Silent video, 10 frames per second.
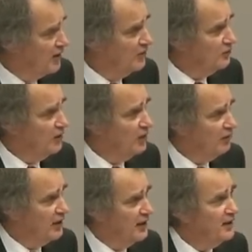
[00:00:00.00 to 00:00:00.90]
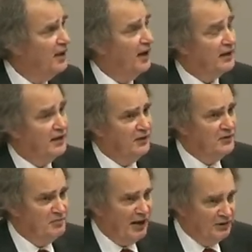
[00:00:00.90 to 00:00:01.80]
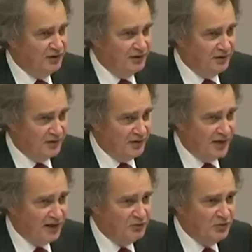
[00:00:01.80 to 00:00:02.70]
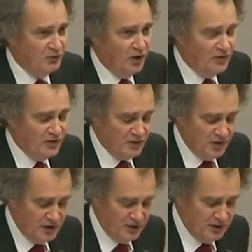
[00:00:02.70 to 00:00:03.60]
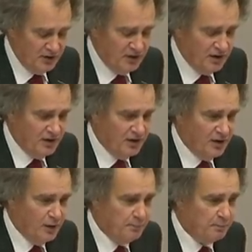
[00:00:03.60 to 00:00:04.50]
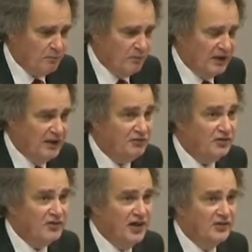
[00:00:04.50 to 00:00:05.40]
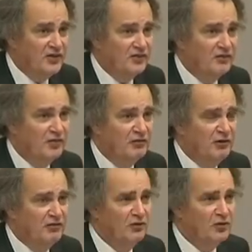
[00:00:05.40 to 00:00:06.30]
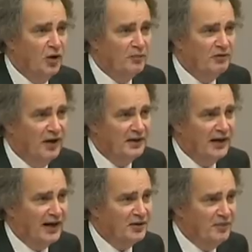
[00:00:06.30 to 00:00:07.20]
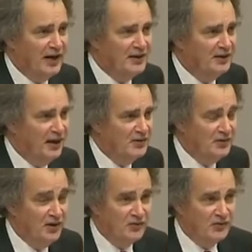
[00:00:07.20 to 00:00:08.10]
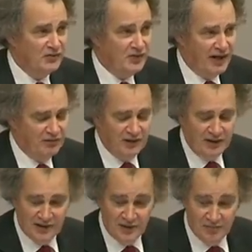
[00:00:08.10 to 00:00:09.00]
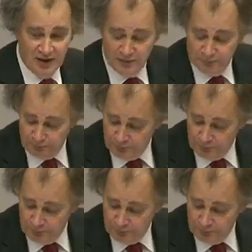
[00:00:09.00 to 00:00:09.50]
start all over again. I cannot imagine that that was what the um, legislators of the original Copyright Act back in nineteen oh six actually had in mind.